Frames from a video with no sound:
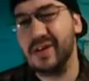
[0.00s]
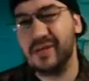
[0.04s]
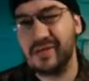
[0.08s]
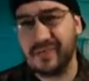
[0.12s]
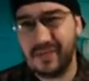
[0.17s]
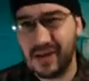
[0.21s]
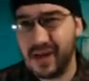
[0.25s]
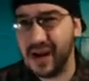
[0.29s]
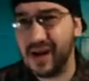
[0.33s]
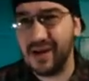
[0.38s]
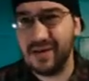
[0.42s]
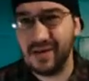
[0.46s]

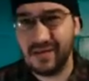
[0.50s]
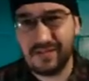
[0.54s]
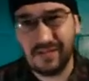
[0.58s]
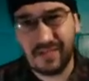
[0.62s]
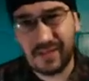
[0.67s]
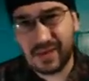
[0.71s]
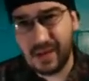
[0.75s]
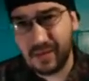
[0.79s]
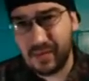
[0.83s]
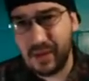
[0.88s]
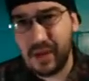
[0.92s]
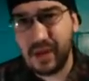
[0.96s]
it kind
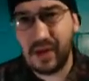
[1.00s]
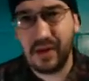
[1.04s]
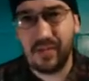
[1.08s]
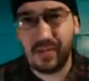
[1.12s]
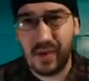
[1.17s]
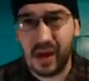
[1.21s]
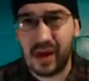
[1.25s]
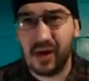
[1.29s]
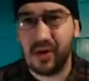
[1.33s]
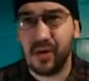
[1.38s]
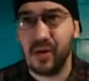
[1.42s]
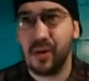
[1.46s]
of, to me, it'd
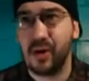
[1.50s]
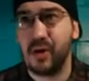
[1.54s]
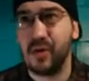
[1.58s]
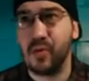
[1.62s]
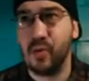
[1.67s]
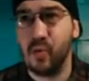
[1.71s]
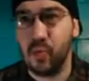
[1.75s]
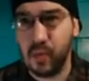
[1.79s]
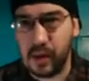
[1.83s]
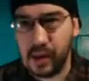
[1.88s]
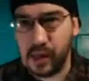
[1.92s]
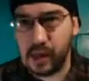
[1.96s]
make her
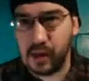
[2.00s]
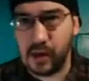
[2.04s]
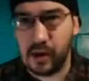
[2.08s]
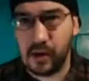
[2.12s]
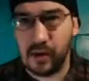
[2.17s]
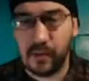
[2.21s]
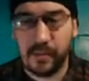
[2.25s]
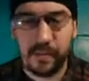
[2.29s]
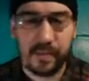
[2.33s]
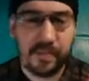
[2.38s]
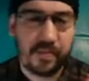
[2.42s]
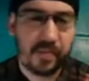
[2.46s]
look weak.
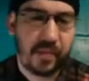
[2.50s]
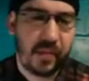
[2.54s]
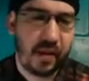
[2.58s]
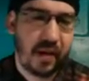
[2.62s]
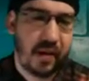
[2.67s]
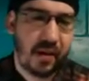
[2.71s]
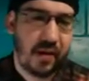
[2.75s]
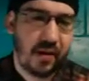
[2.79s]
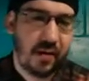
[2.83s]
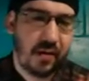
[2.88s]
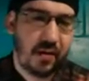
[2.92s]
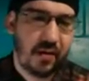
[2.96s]

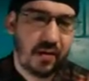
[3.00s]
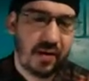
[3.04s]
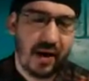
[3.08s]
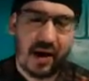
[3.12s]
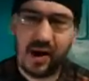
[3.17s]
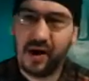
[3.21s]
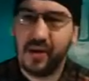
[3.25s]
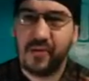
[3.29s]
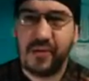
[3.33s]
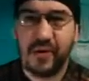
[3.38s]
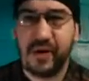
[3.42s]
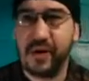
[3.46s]

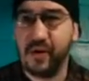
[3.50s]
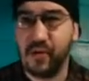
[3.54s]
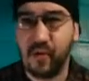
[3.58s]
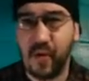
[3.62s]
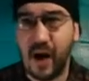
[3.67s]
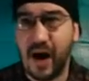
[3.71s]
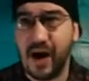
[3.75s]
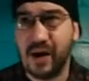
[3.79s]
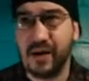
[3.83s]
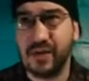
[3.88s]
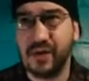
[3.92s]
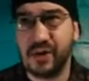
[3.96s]
I don't think
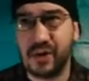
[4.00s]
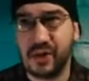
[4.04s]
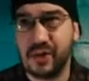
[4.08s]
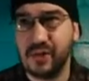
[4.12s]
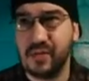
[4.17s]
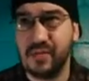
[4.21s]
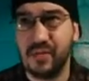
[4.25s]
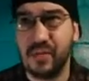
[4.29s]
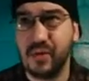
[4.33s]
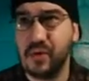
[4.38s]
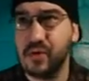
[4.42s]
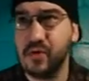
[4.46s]
Ronda
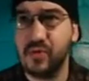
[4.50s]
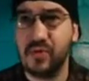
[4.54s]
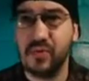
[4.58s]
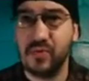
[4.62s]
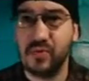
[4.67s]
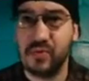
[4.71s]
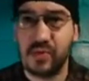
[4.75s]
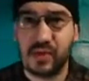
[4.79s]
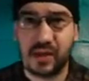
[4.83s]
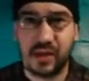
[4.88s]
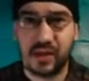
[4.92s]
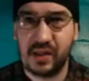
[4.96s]
should
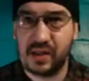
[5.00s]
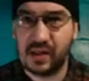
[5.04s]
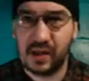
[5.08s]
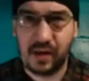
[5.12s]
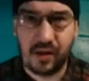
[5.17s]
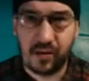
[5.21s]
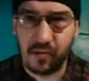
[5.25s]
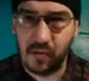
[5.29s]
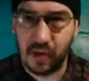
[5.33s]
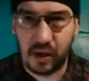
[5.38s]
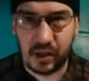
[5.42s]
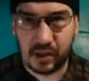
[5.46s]
lose
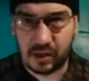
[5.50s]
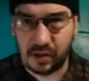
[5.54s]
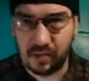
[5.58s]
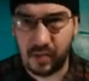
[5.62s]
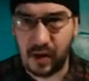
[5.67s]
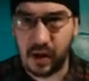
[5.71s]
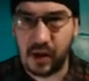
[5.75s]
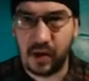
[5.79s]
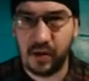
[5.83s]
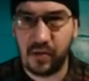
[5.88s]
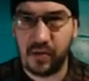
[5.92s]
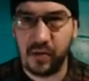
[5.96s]
until
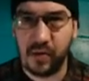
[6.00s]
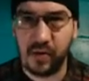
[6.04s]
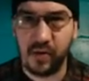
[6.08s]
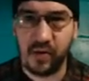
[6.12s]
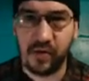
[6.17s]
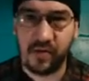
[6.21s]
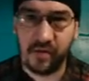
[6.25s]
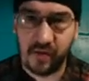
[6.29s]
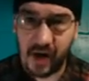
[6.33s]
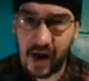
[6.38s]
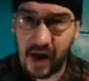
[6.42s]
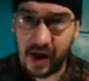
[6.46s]
WrestleMania
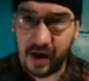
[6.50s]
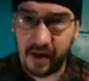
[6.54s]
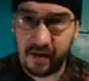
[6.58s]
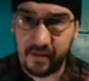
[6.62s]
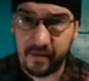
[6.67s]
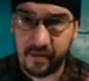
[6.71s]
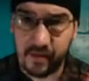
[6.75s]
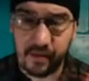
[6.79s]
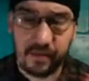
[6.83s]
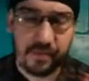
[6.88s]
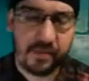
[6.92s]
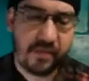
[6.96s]
35.
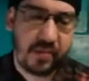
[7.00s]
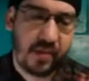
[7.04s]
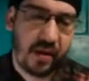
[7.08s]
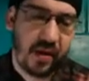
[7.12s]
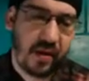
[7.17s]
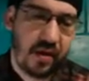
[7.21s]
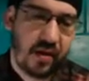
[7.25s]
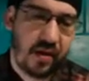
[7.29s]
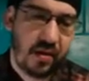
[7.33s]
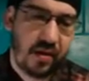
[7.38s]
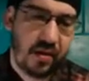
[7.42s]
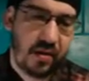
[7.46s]

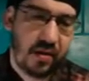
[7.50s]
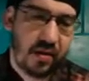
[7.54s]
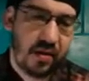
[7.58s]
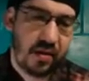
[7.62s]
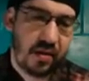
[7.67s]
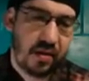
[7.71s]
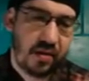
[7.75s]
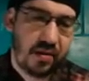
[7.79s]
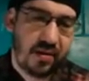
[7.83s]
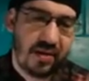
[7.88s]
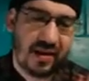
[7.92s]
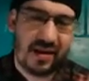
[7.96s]

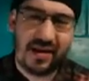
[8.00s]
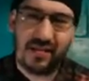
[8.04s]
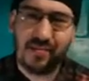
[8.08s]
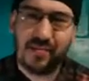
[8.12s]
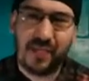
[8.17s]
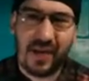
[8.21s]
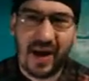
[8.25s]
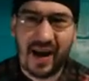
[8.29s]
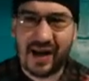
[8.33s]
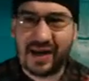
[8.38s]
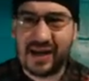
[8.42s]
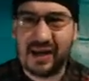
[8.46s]

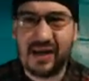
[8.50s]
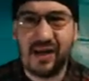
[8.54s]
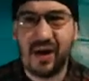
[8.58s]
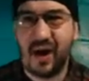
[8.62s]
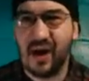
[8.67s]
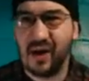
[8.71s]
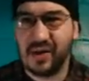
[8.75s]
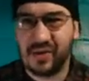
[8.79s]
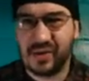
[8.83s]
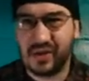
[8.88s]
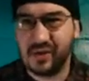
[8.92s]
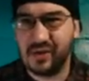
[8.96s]
And Becky
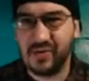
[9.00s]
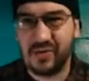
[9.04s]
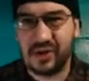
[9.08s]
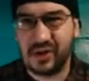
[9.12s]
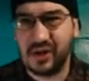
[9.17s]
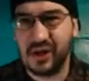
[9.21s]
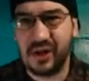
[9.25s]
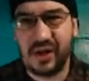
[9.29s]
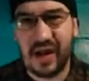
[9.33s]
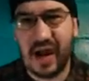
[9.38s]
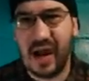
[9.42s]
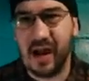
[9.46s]
also
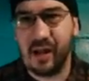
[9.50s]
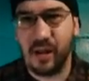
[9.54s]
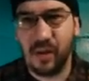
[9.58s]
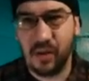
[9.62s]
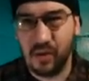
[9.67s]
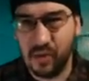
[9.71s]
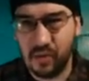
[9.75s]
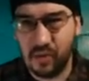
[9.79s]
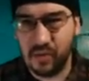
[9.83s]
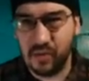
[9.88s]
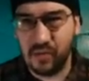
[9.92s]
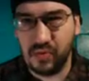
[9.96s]
should
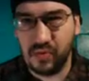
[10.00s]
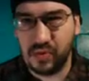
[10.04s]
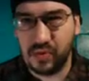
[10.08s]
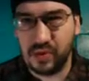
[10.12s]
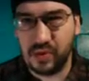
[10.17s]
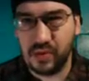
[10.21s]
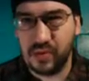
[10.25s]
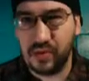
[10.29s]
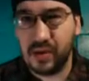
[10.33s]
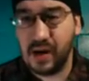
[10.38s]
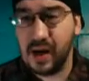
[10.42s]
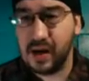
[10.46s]
not
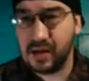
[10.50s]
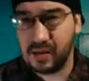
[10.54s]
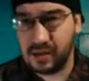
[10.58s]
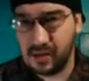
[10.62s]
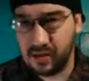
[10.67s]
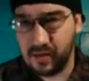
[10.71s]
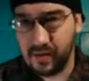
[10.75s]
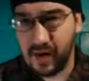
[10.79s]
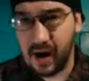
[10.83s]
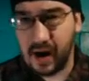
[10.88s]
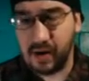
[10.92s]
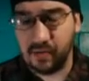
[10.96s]
lose at
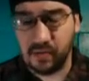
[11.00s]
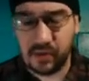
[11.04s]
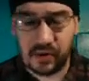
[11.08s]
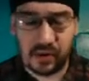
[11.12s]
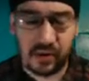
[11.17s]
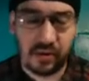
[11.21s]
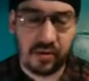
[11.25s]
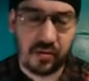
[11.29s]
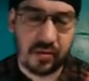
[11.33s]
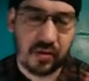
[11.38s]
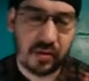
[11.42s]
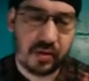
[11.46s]
Survivor
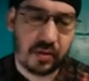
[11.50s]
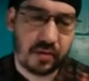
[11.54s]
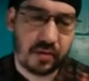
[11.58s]
Series.